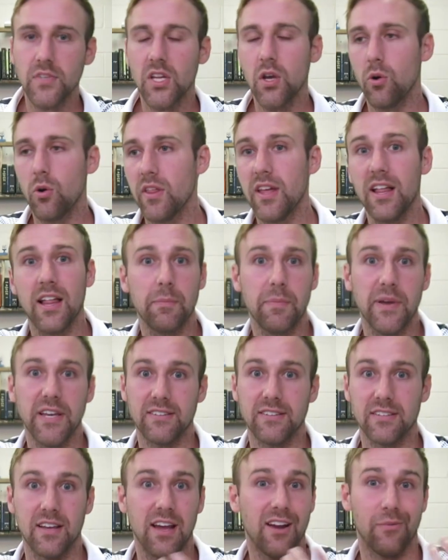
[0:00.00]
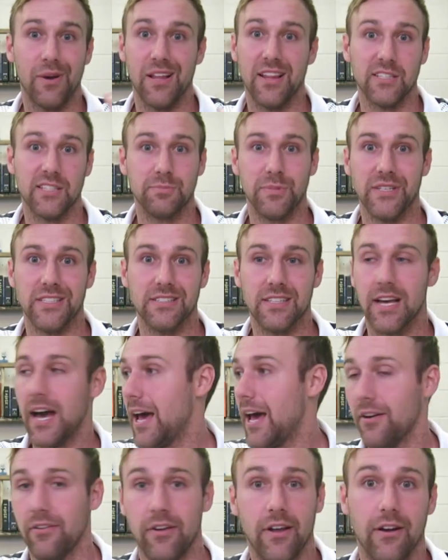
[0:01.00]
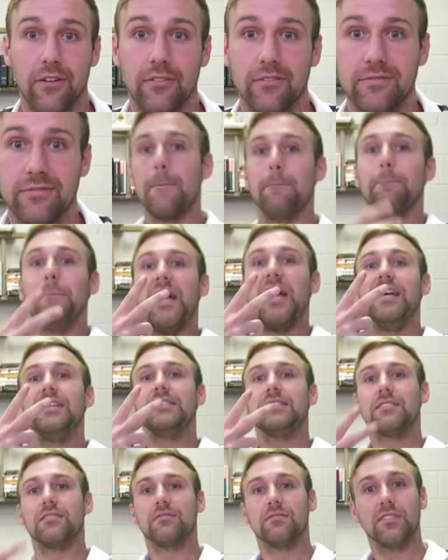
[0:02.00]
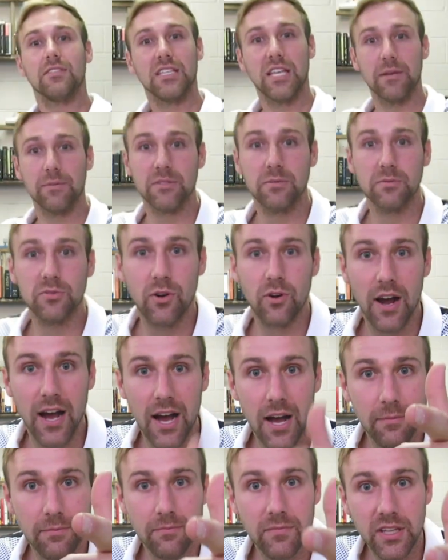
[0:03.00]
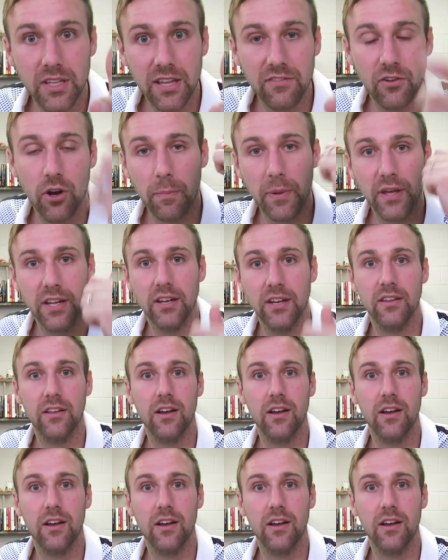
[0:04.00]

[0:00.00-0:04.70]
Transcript: Or oh, they like pizza. Everybody likes pizza. I don't know. Peace! Give a subscribe. Give your opinion in